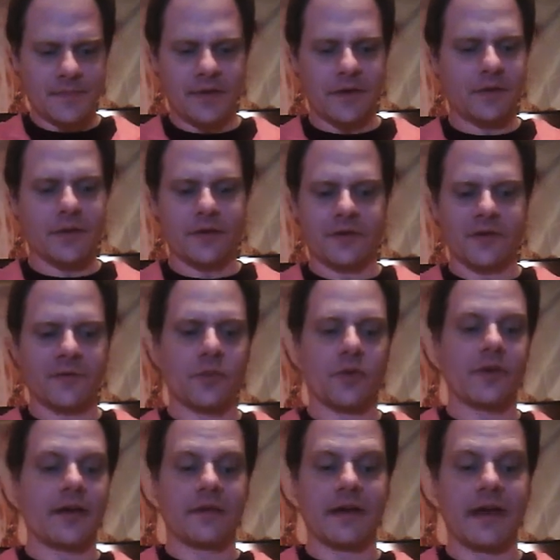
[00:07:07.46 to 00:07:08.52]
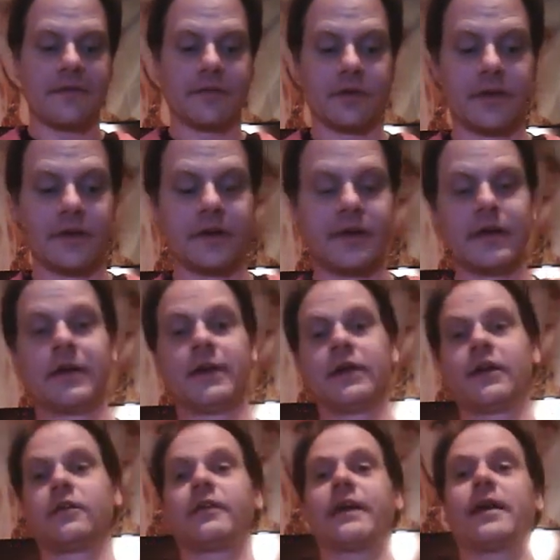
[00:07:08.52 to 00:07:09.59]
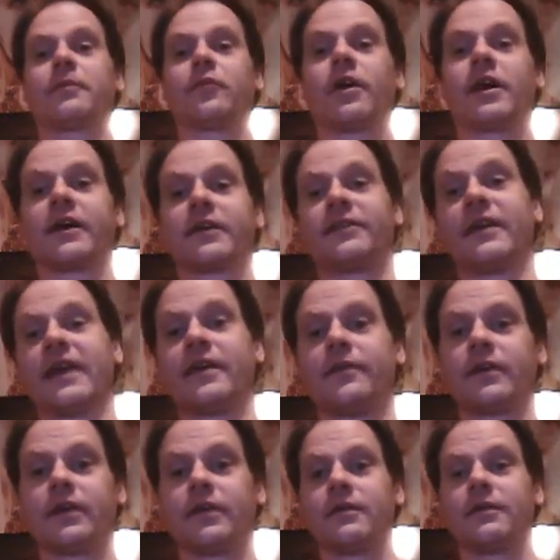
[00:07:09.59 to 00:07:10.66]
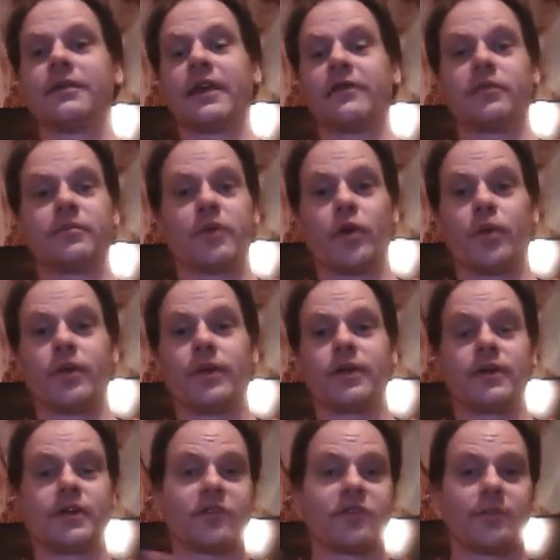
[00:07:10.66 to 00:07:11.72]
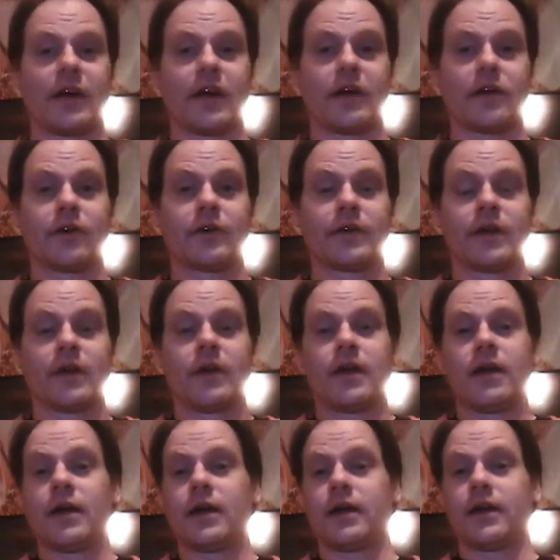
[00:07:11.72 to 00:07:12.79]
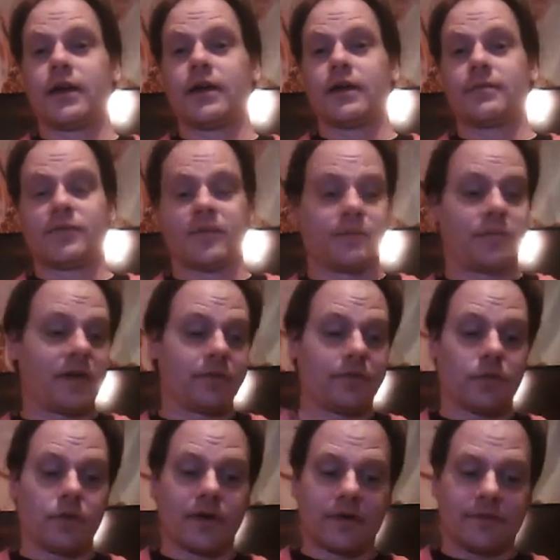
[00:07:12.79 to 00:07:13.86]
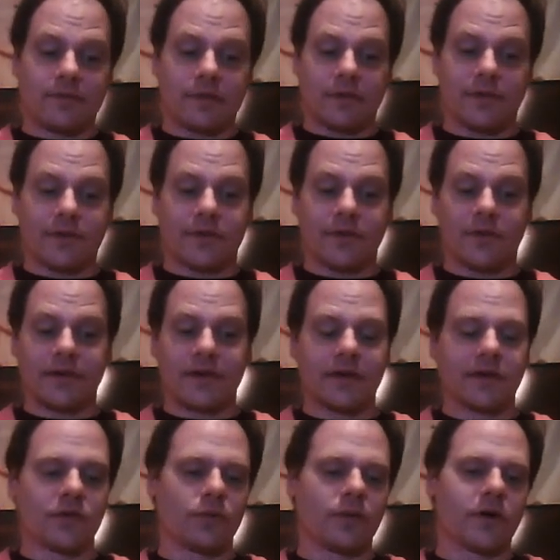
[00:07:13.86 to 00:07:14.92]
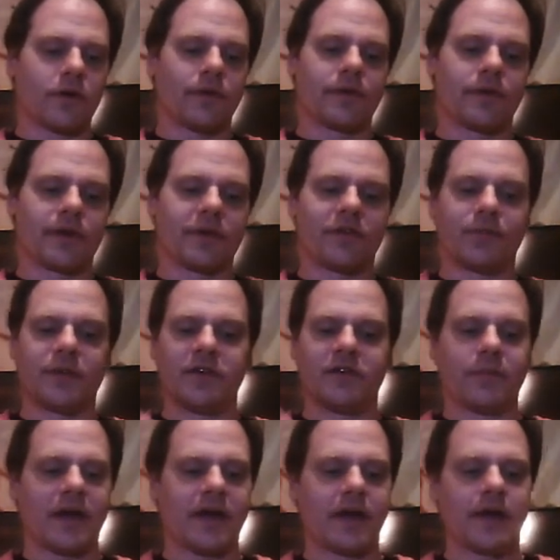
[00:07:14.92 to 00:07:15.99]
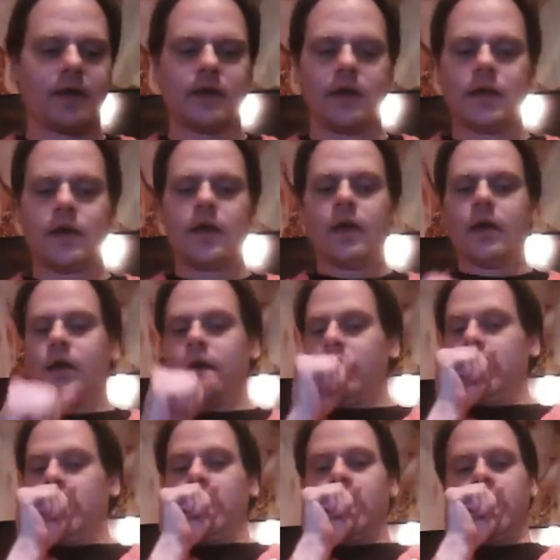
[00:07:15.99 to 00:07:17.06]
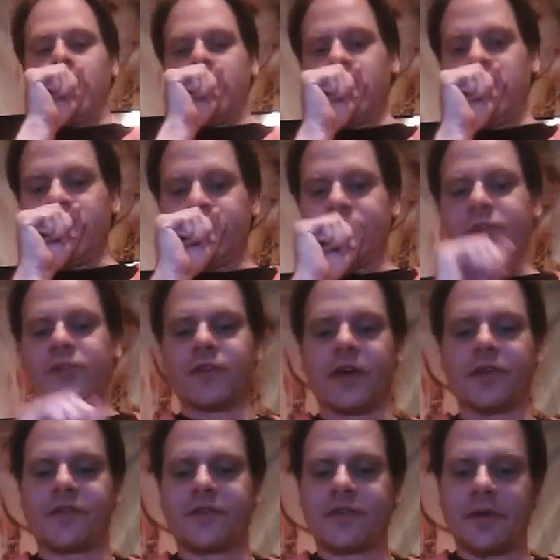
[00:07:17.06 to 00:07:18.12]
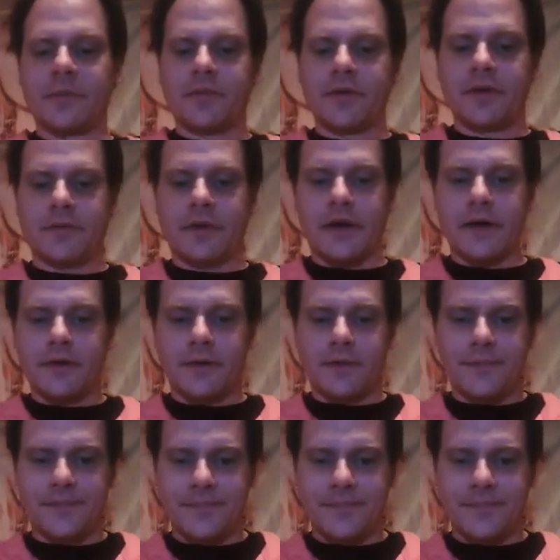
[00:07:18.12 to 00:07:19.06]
this is more heavily glam rock, David Bowie inspired, some Pink Floyd influences in it as well, with like Speed of Pain. This is on Simply Vinyl.